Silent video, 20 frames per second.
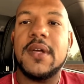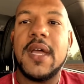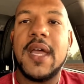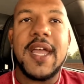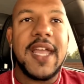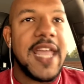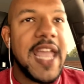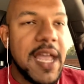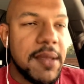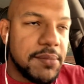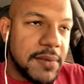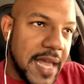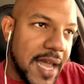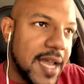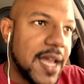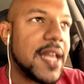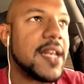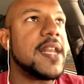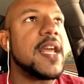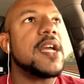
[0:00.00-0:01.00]
Keep that
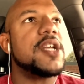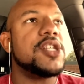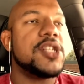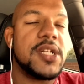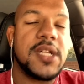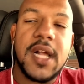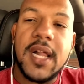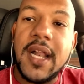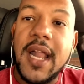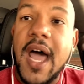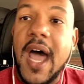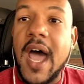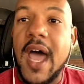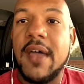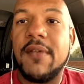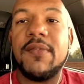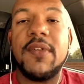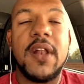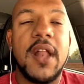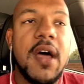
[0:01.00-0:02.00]
connection
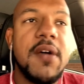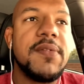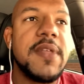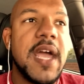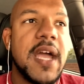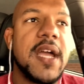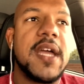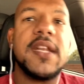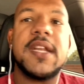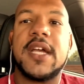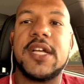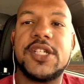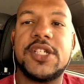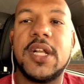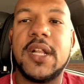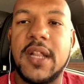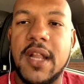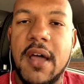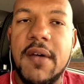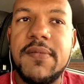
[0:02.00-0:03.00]
alive. Love that
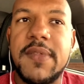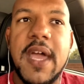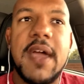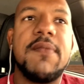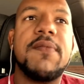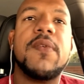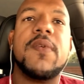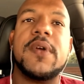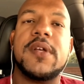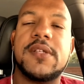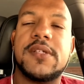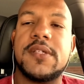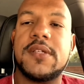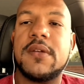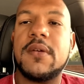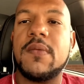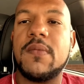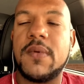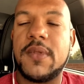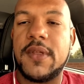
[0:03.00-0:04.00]
connection. Love that voice
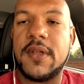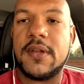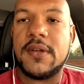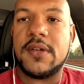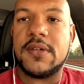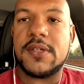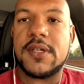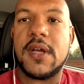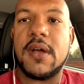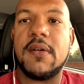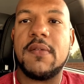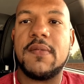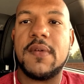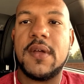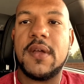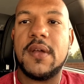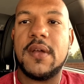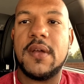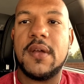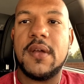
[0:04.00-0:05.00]
within yourself.
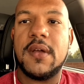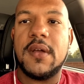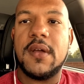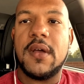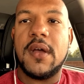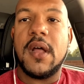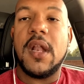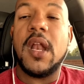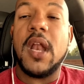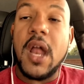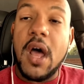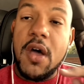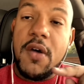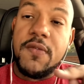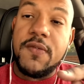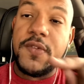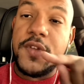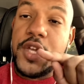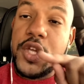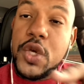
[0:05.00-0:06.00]
Love
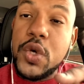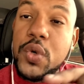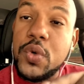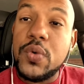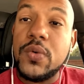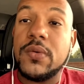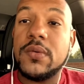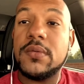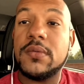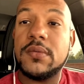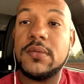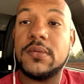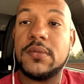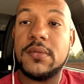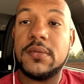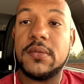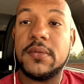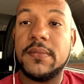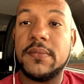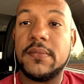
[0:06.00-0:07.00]
you.
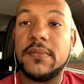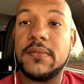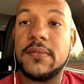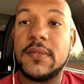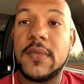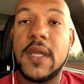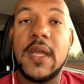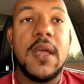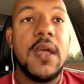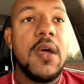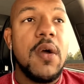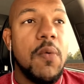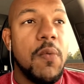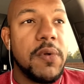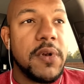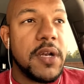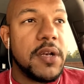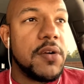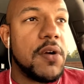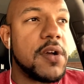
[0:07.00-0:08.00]
When
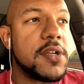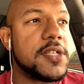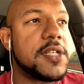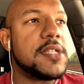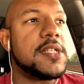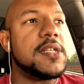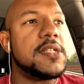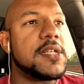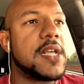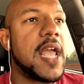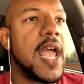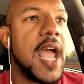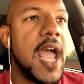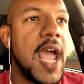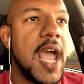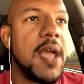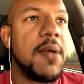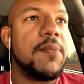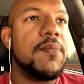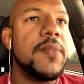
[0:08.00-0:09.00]
the narcissist
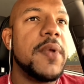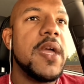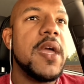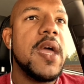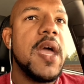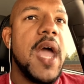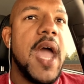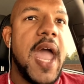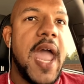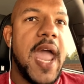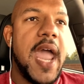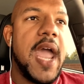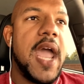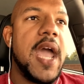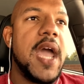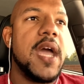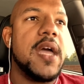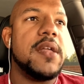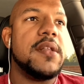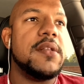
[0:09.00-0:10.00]
came
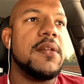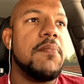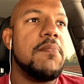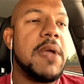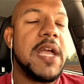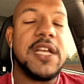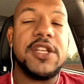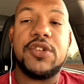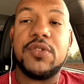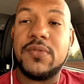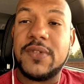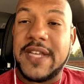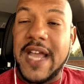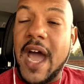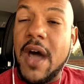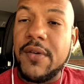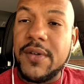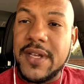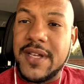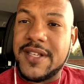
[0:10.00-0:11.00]
and made you
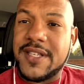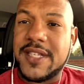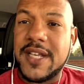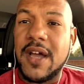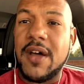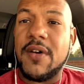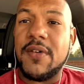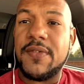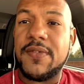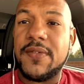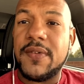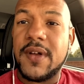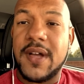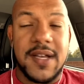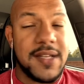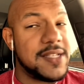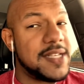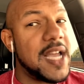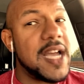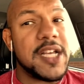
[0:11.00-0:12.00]
doubt yourself,
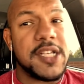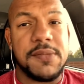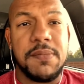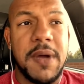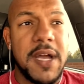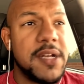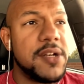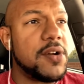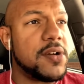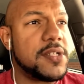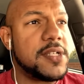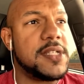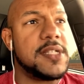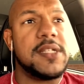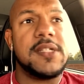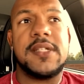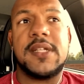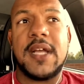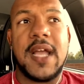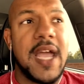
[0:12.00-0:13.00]
because yes, my
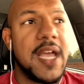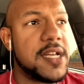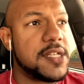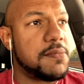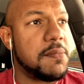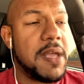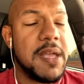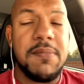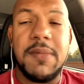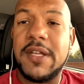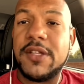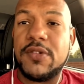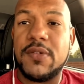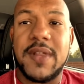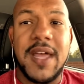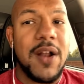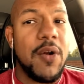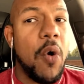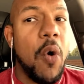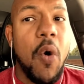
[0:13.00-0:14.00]
narcissistic ex made me do
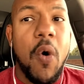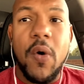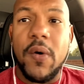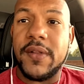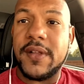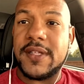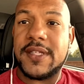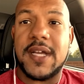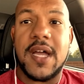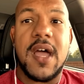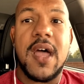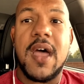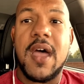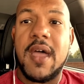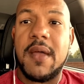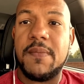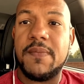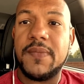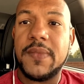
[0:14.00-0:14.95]
that all the time.